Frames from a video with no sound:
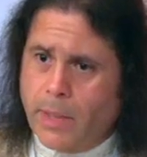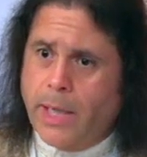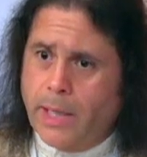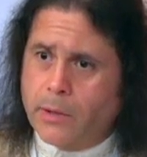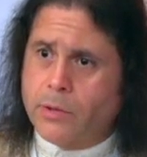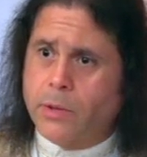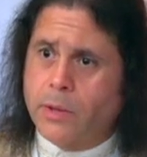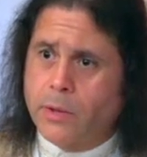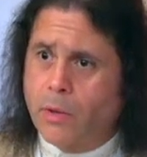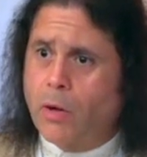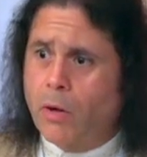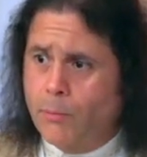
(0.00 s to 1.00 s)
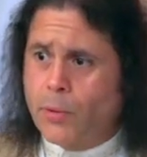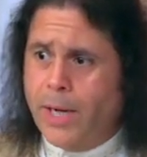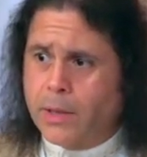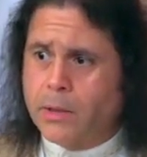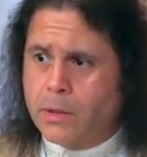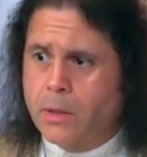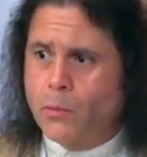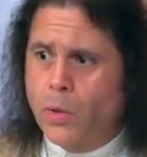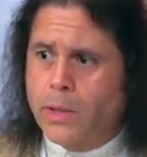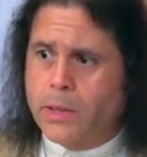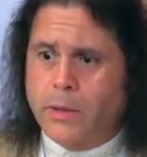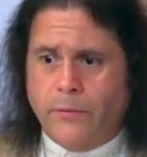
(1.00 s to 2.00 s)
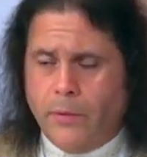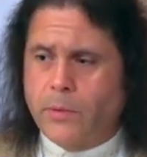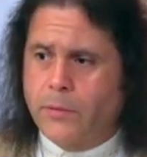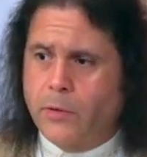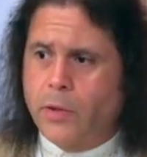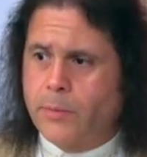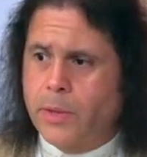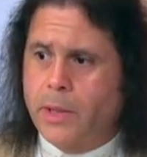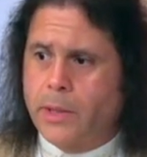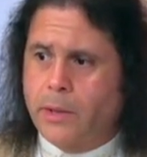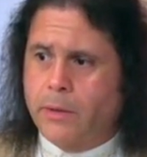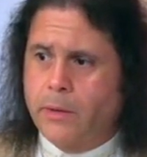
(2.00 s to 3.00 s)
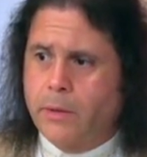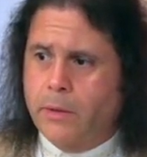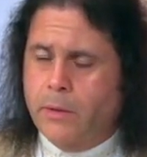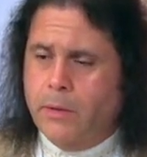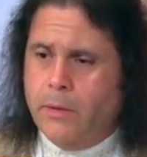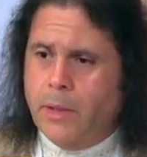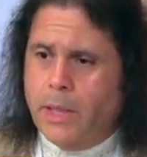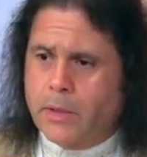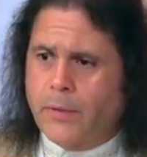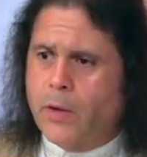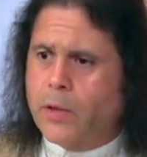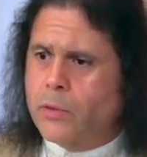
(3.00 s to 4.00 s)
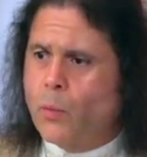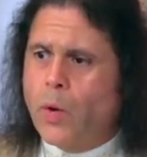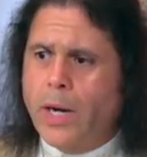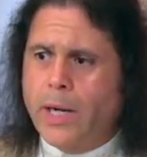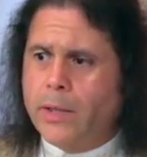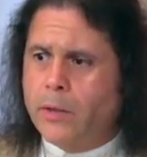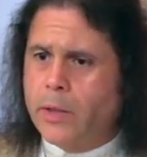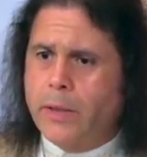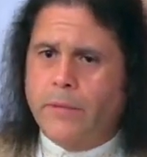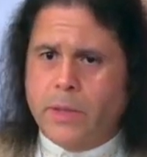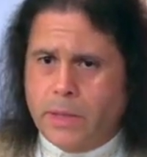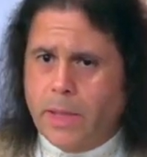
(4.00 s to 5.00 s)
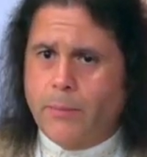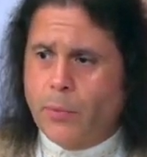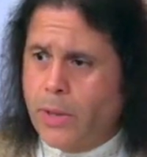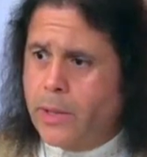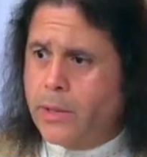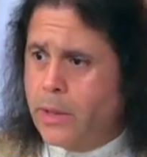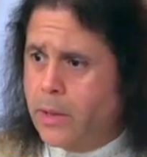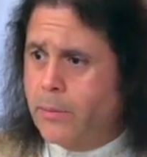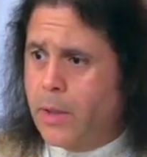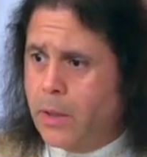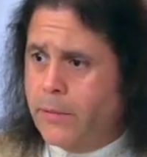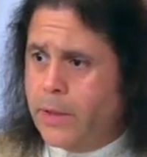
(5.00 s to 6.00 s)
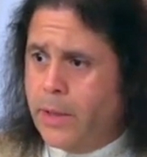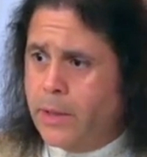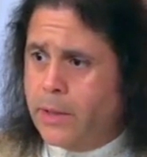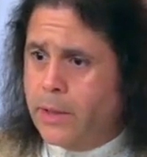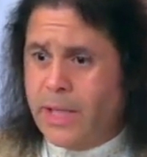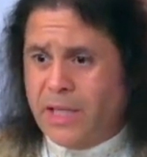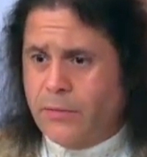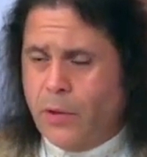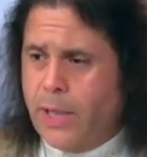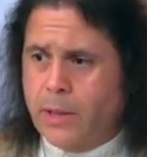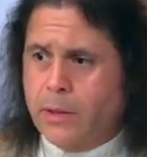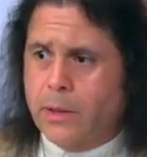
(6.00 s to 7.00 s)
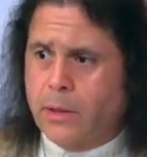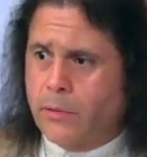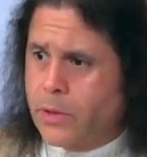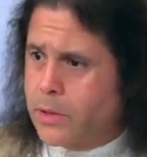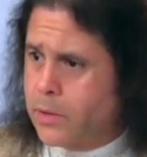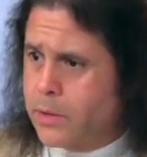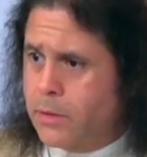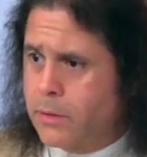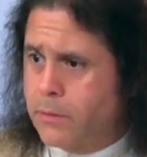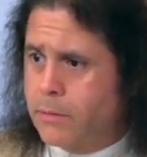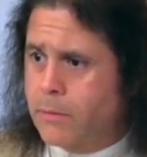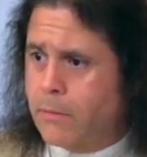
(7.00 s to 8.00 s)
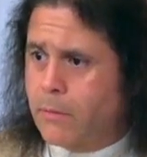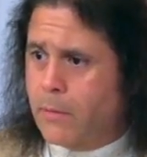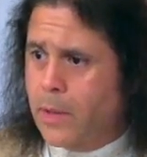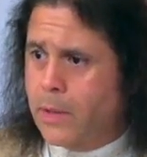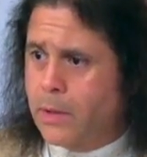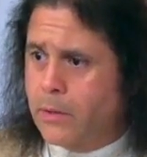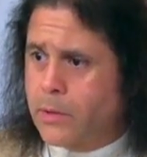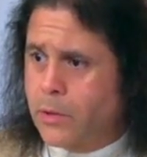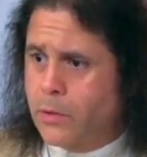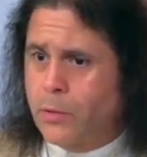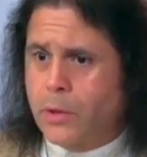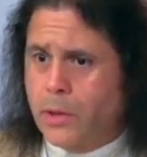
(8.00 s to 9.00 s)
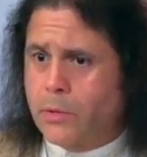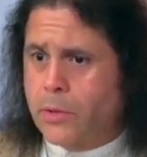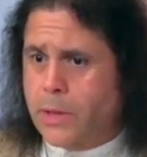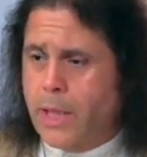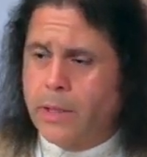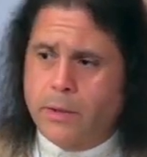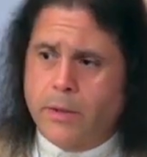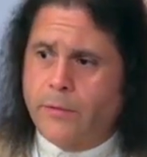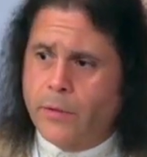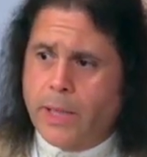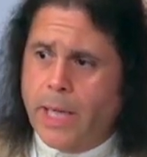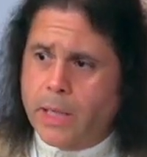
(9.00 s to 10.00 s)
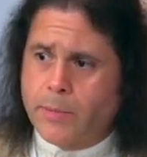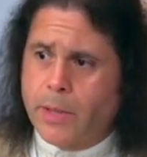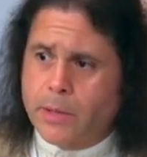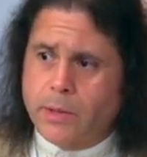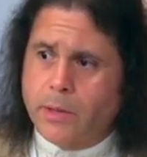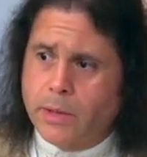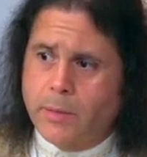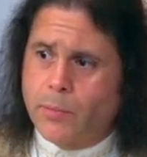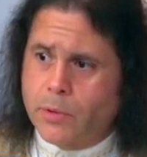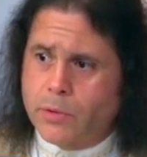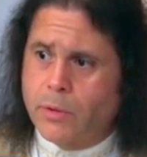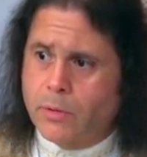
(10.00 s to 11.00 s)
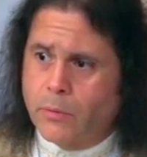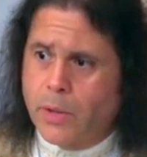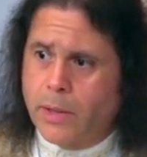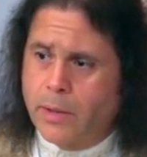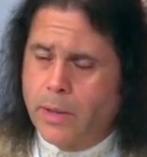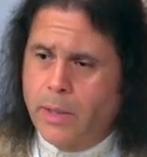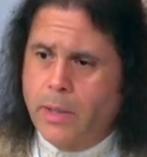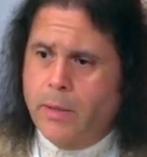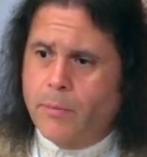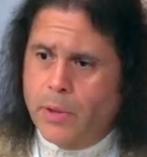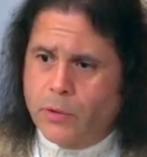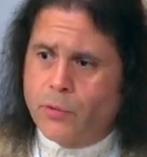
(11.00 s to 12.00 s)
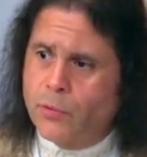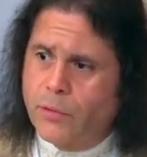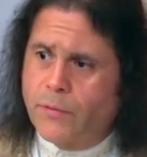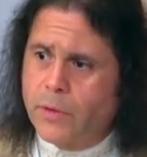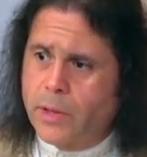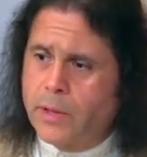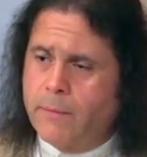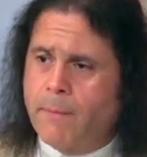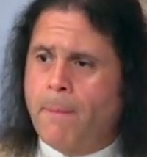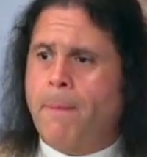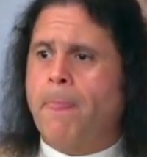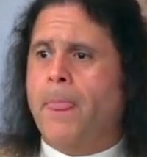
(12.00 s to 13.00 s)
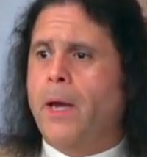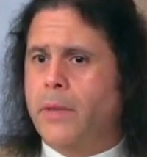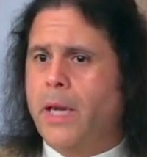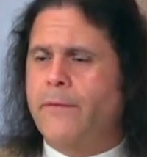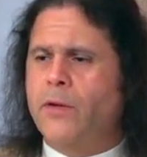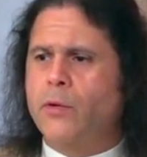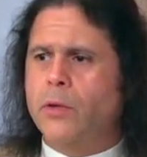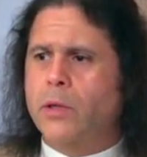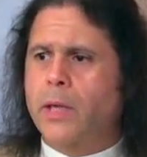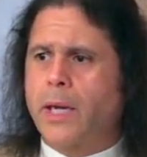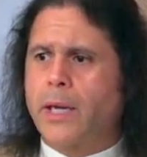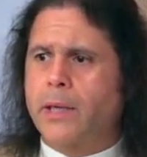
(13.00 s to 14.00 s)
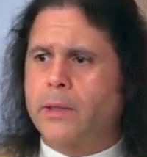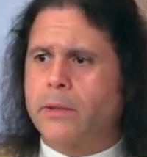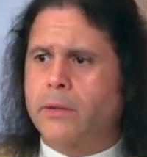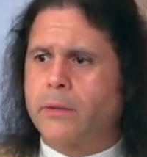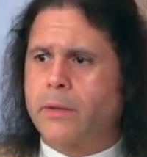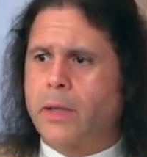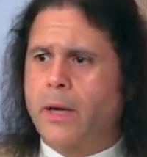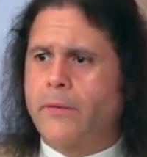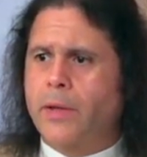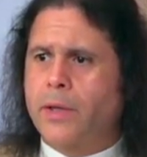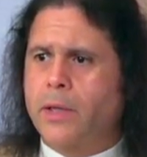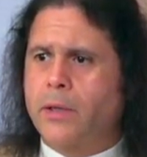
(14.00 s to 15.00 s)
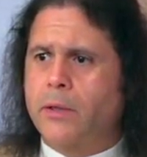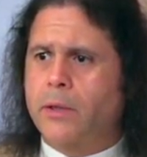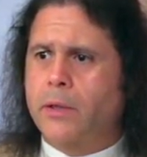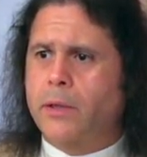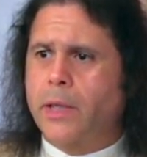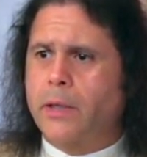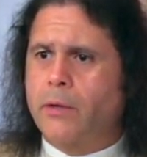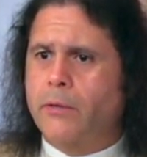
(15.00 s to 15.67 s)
Actually, they're all practiced at once and from the very beginning. As far as why they're even separated in the Bhagavad Gita, that's for analytic reasons. So you can understand the different aspects in a deeper sort of way. But truthfully, if you look at everything that